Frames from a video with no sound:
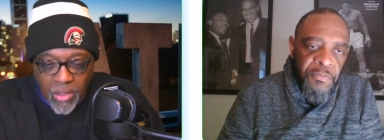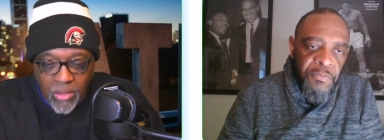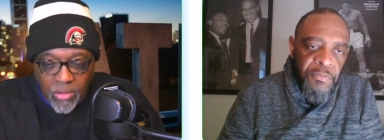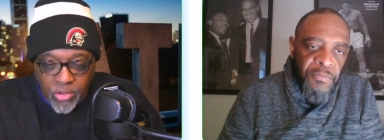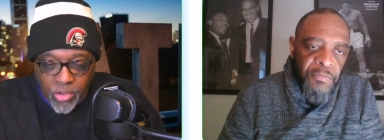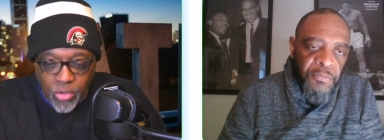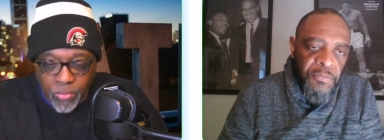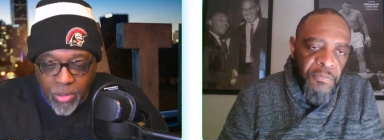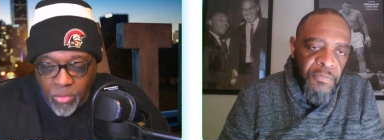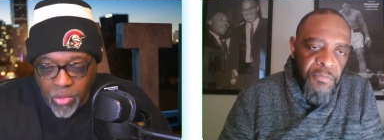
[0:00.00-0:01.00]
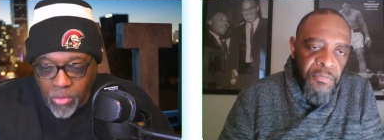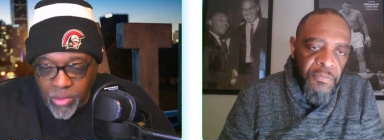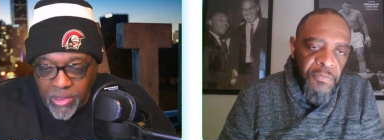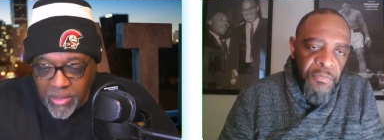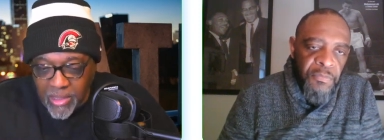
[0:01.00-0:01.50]
Speaker 1: do, but what
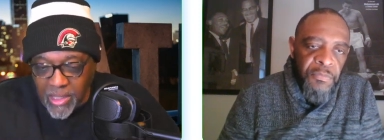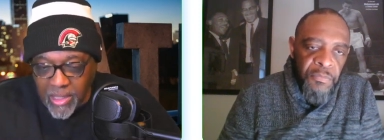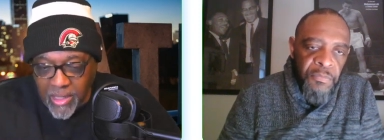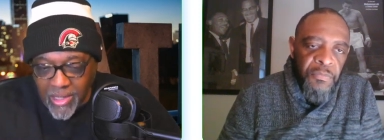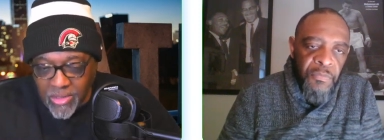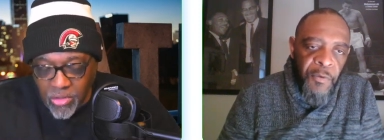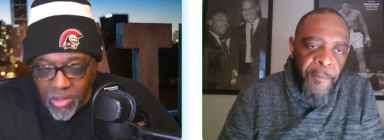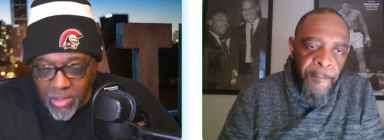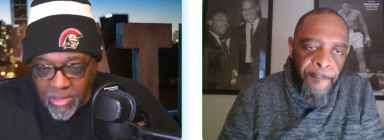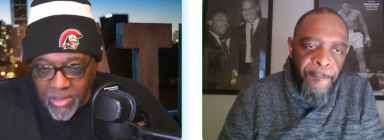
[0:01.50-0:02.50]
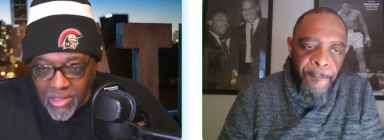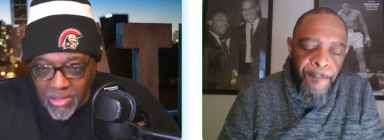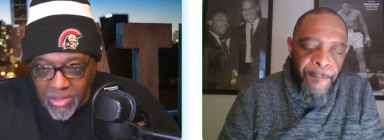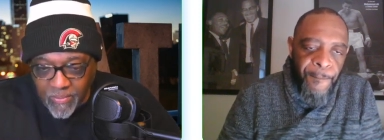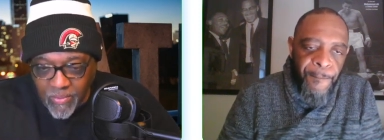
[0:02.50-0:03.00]
we need as an
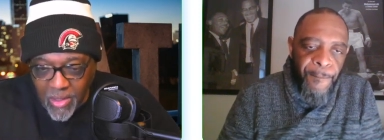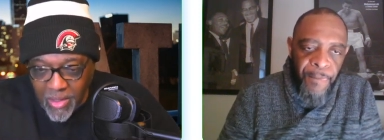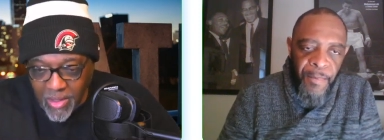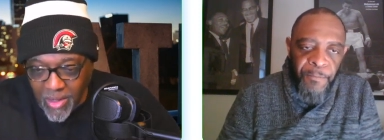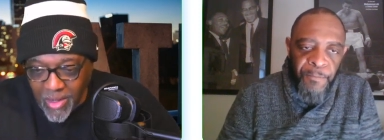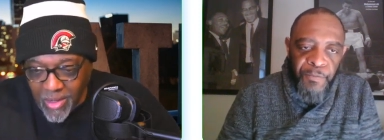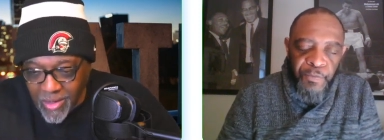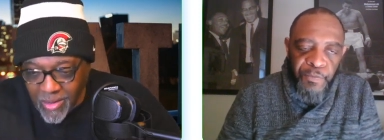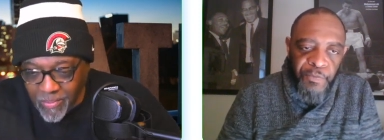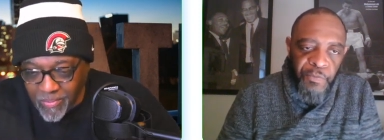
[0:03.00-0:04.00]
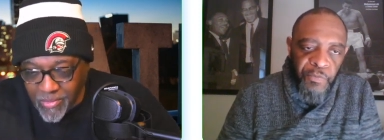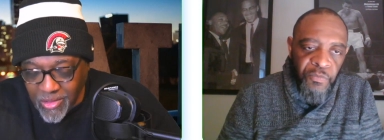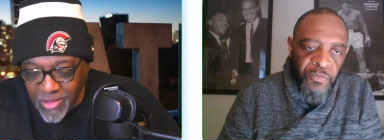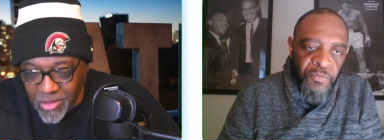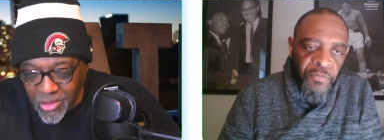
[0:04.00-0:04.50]
organization. Um,
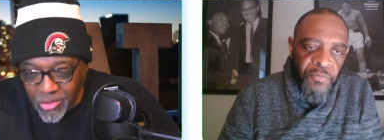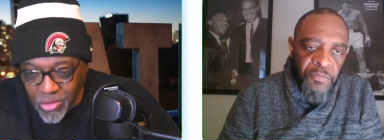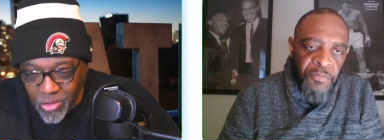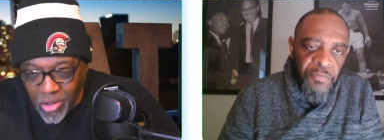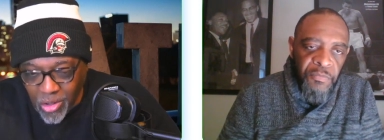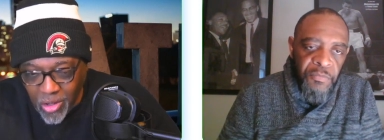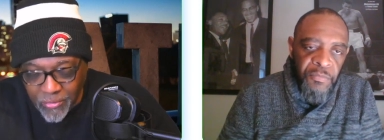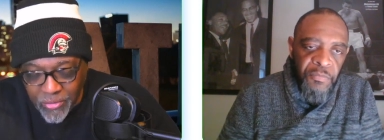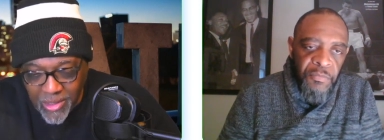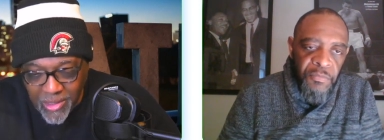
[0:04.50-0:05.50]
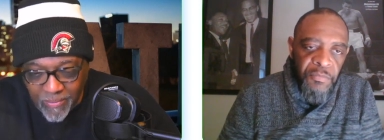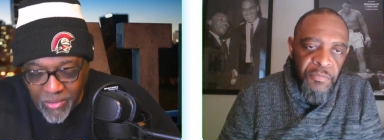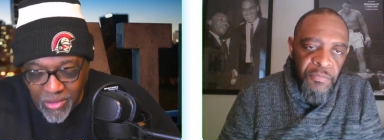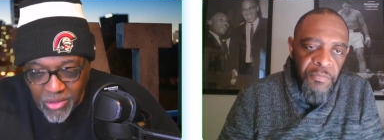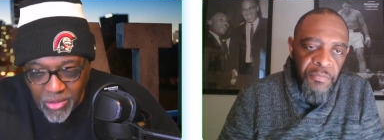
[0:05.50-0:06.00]
you know, you are
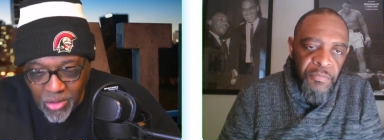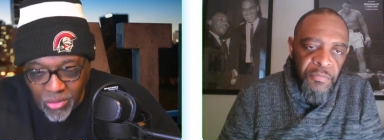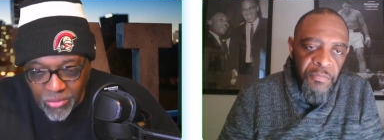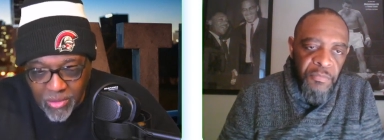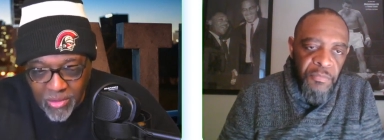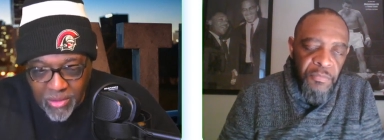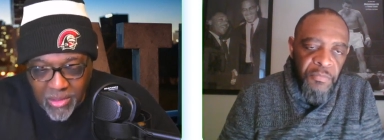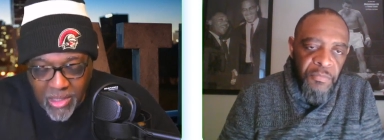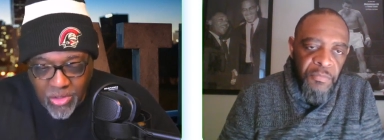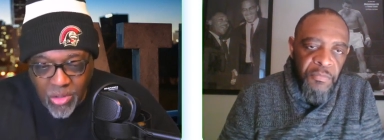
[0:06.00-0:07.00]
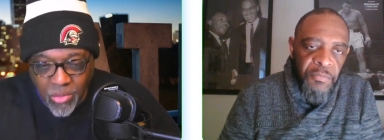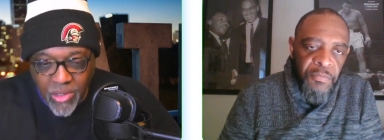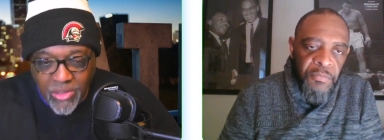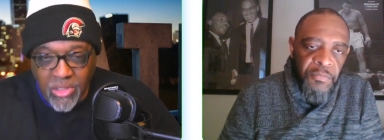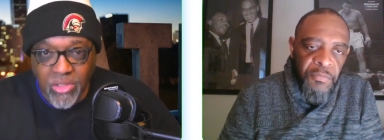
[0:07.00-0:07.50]
often, you know, there's
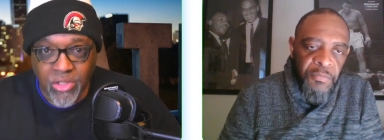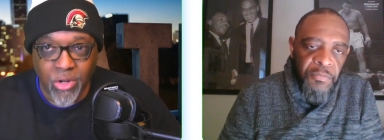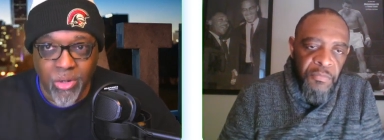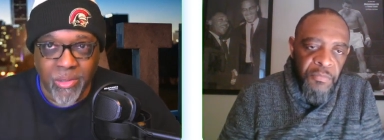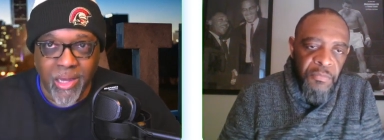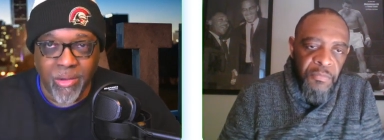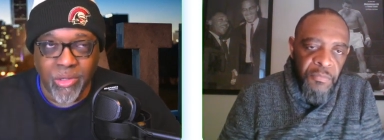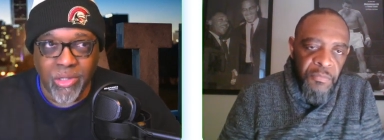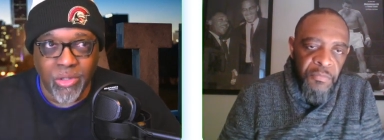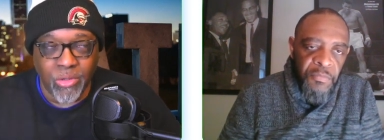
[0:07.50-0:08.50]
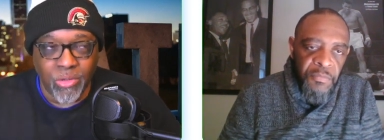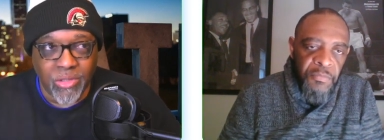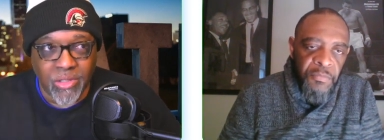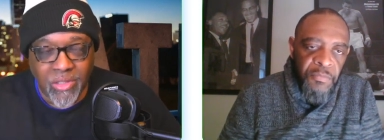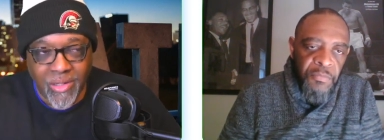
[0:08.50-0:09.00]
always this term that we
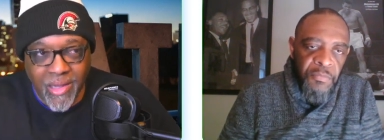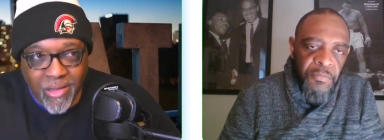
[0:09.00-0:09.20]
use is like